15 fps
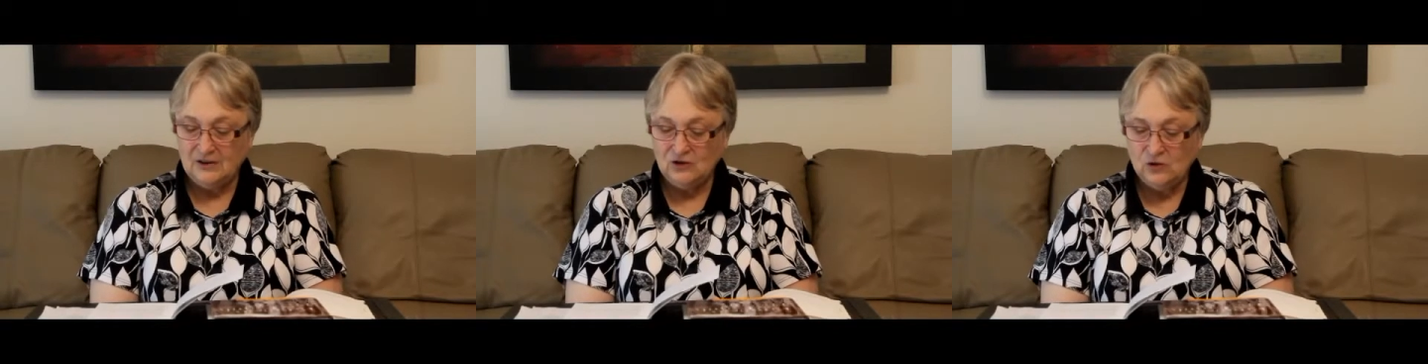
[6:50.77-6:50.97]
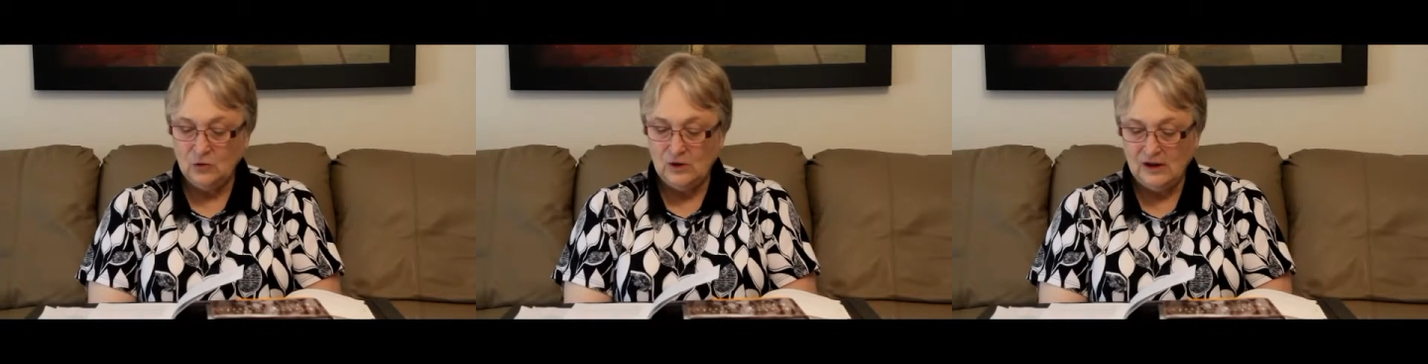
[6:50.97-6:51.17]

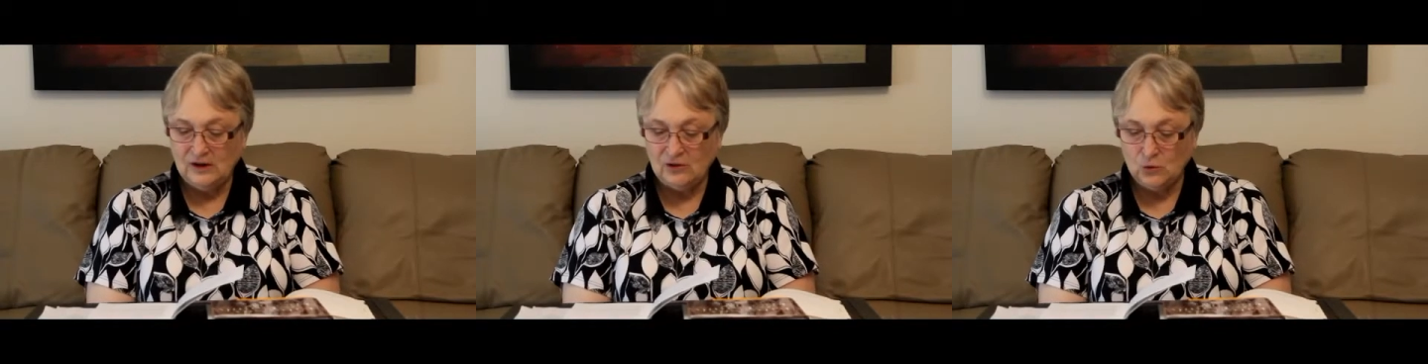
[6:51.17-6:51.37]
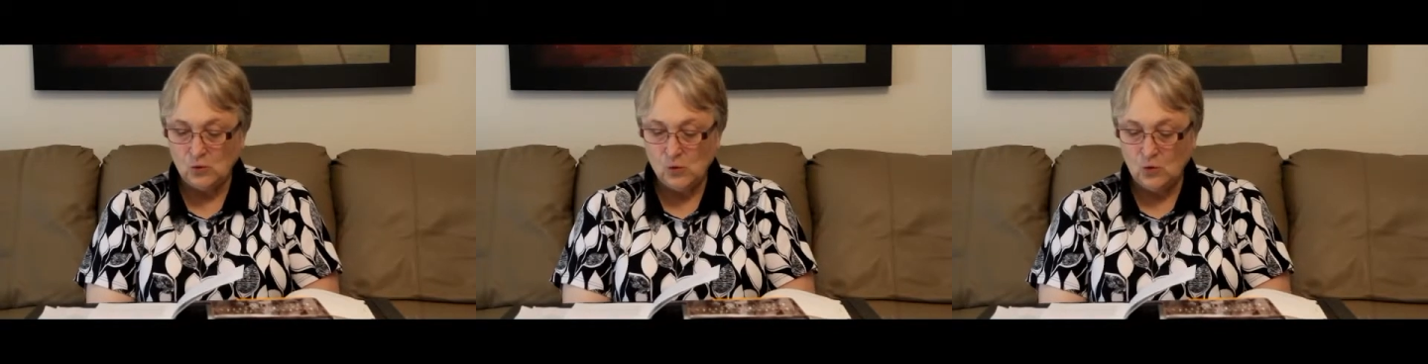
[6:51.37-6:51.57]
duty
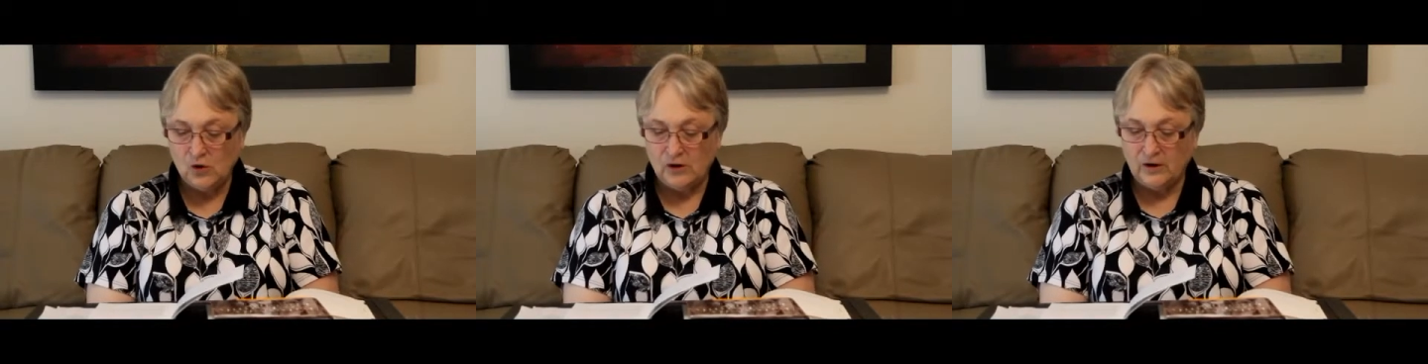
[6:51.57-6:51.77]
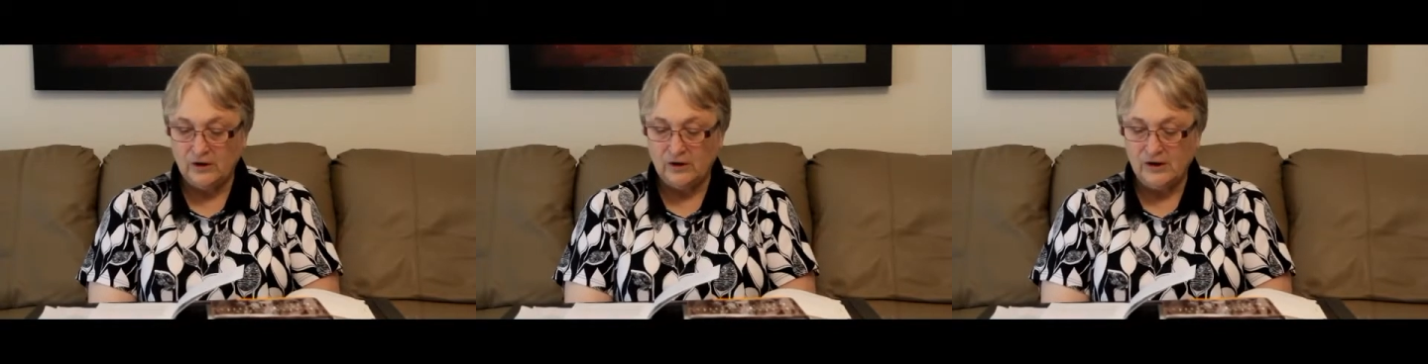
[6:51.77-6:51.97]
to
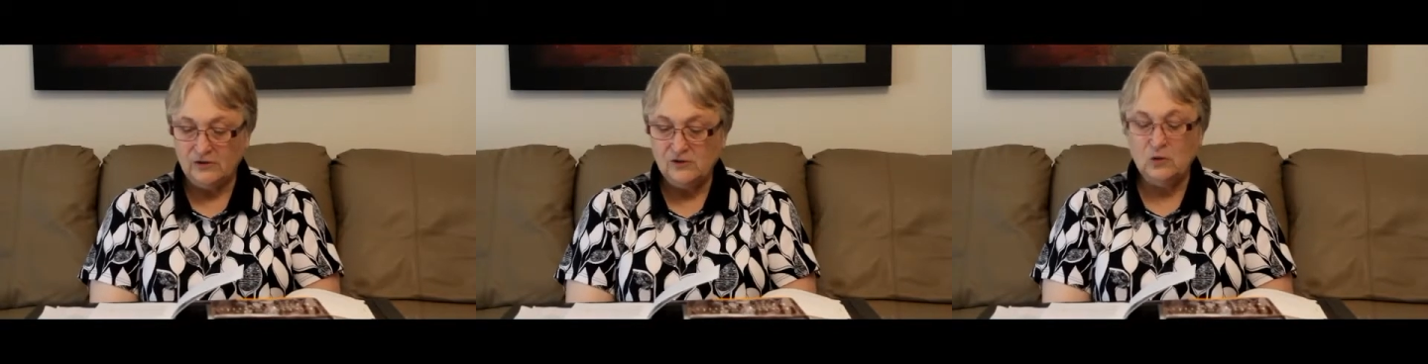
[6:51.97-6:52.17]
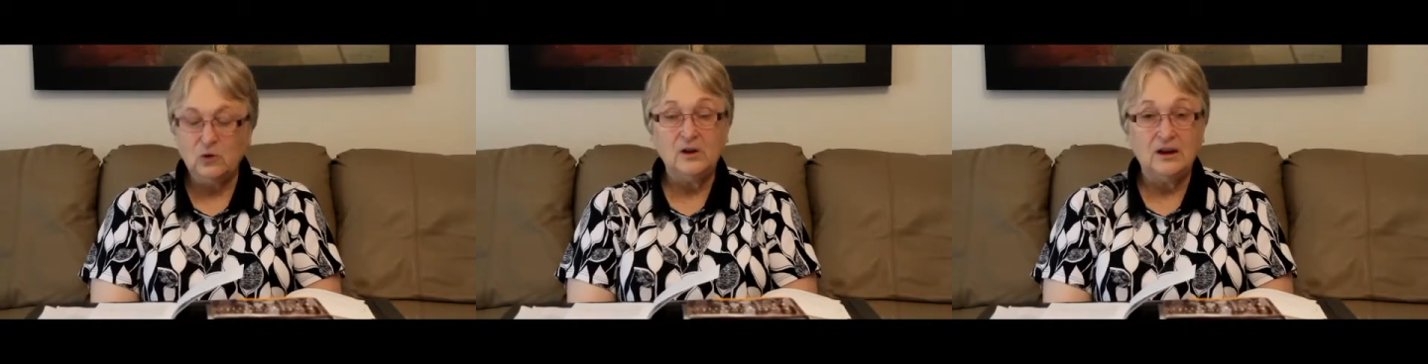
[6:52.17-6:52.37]
warn,
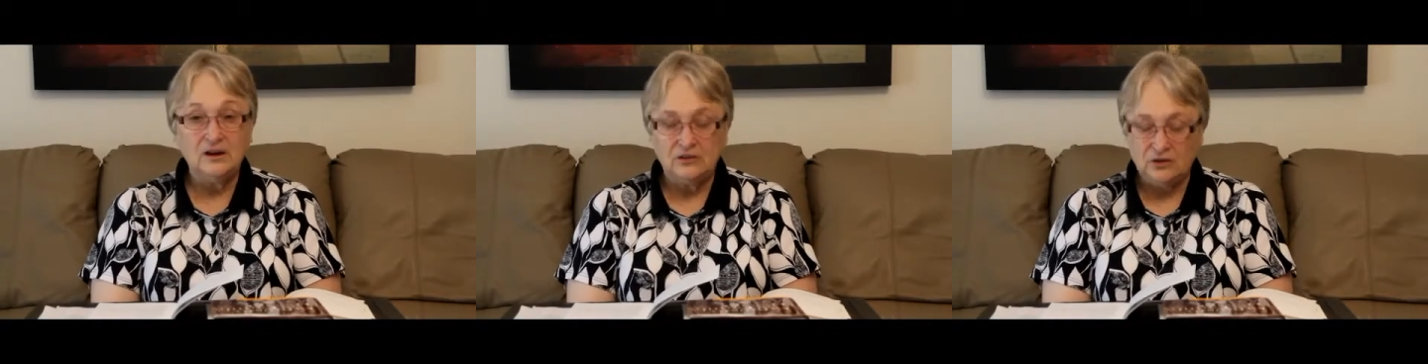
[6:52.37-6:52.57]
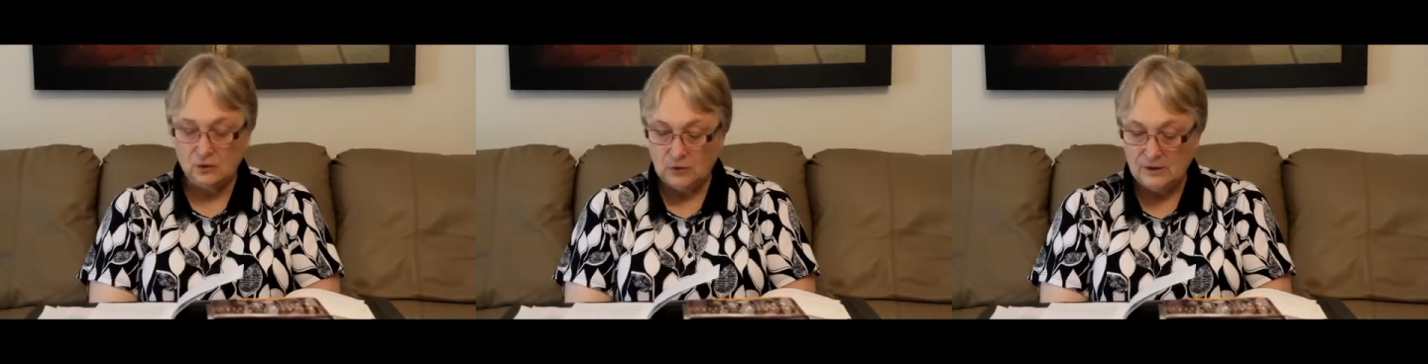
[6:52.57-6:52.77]

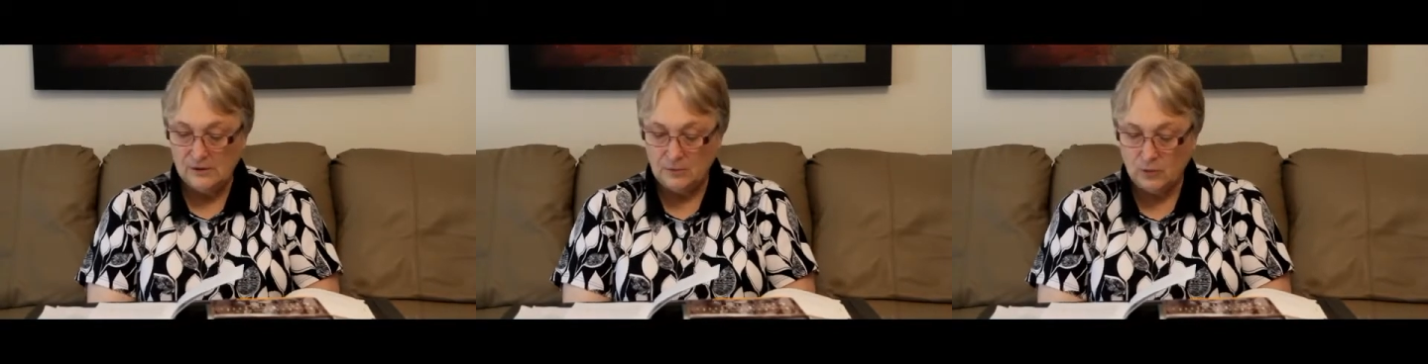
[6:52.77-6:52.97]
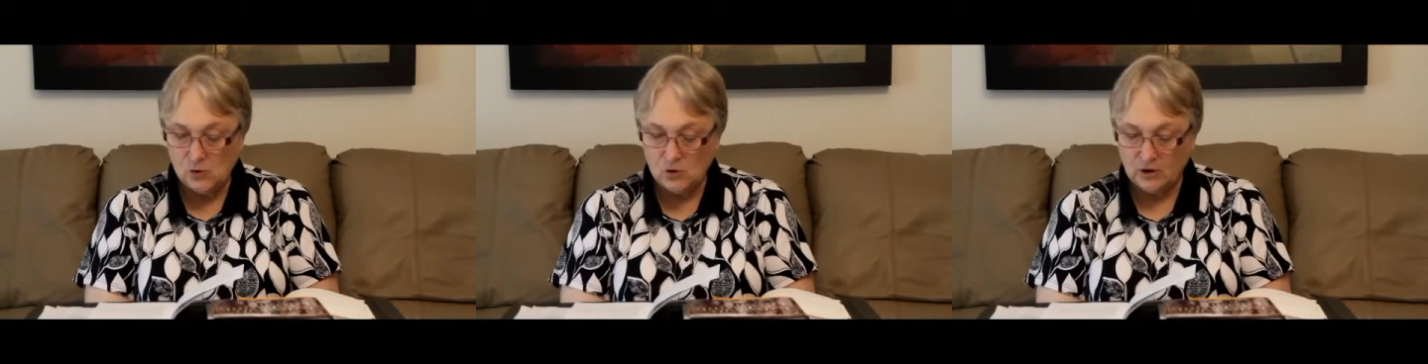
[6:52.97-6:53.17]
duty to
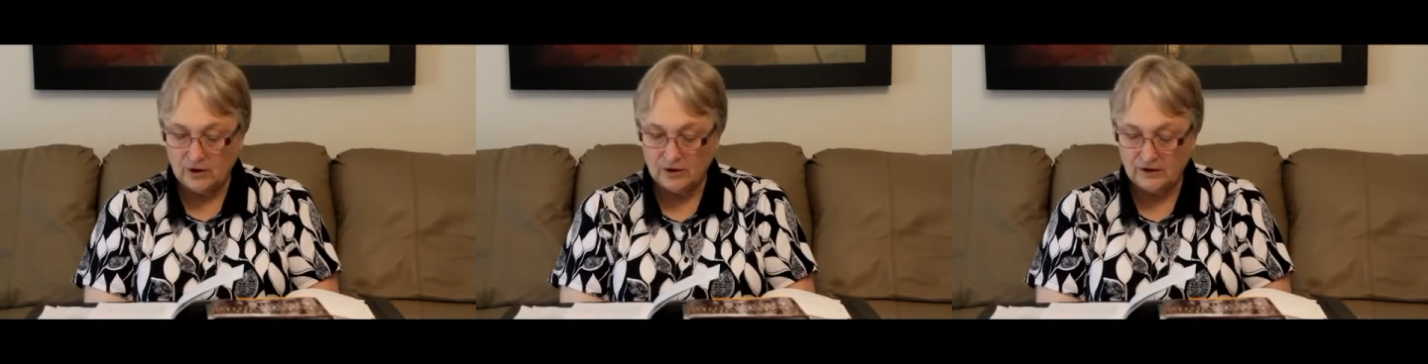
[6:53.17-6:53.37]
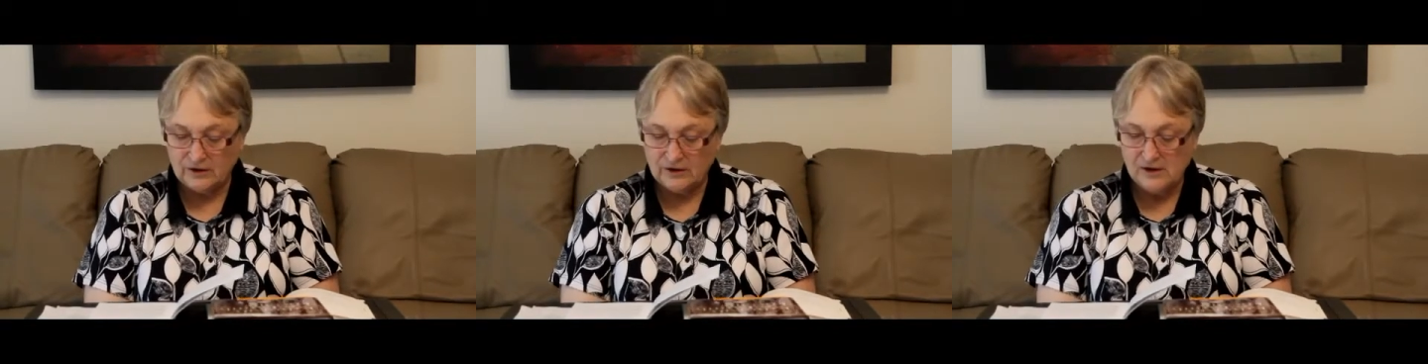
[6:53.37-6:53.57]

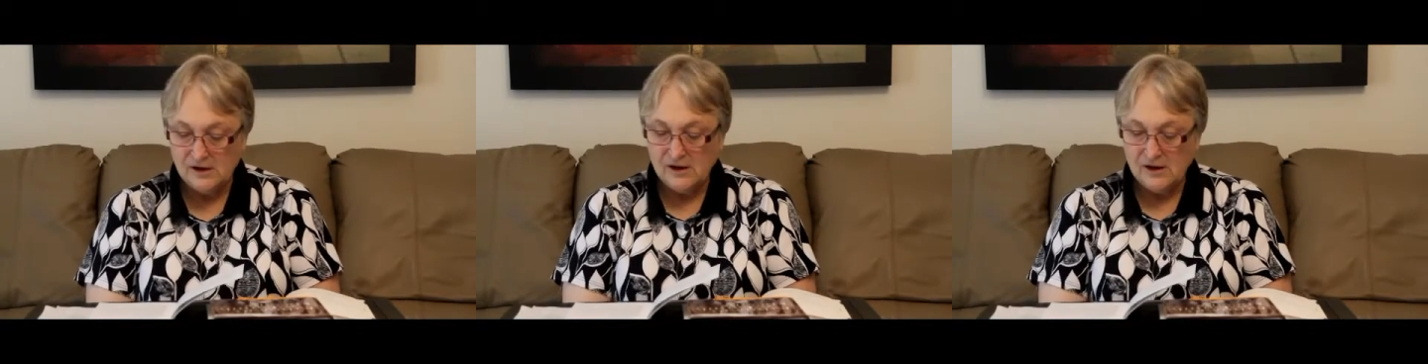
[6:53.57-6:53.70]
report,